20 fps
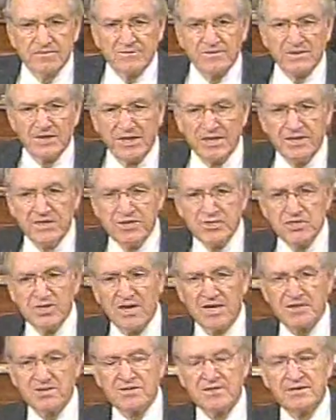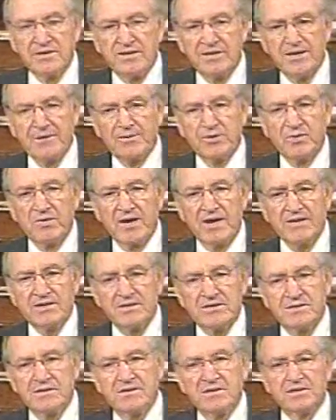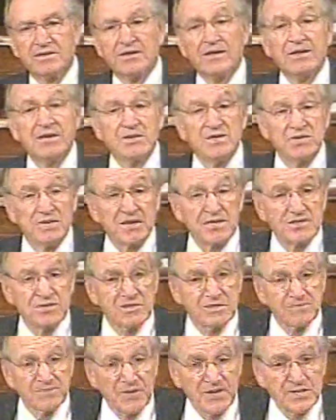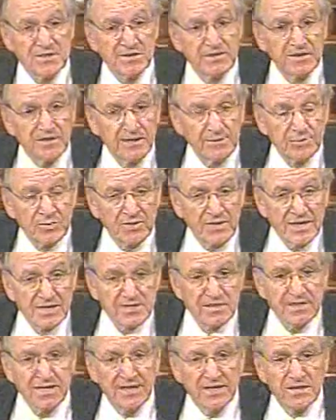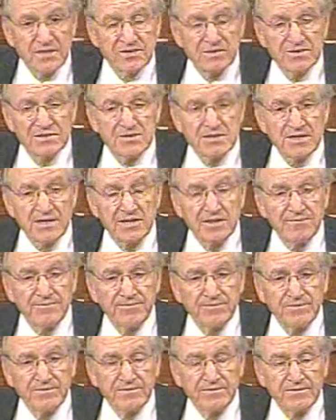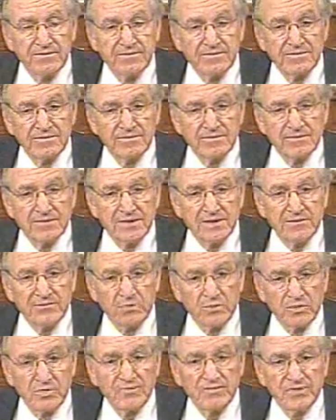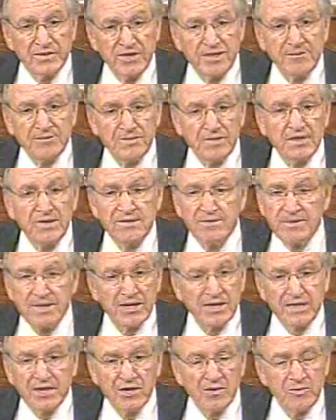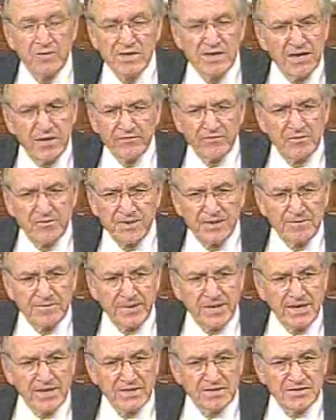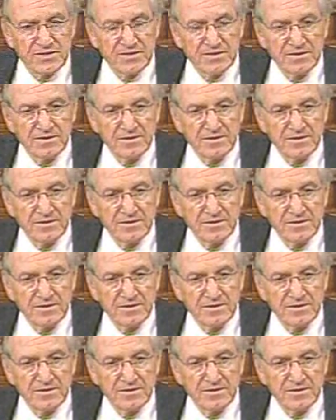Lyndon Johnson and the Democrats, Lyndon Johnson is president, and the Democrats in the House and the Senate. If it weren't for them, Medicare would never have been passed.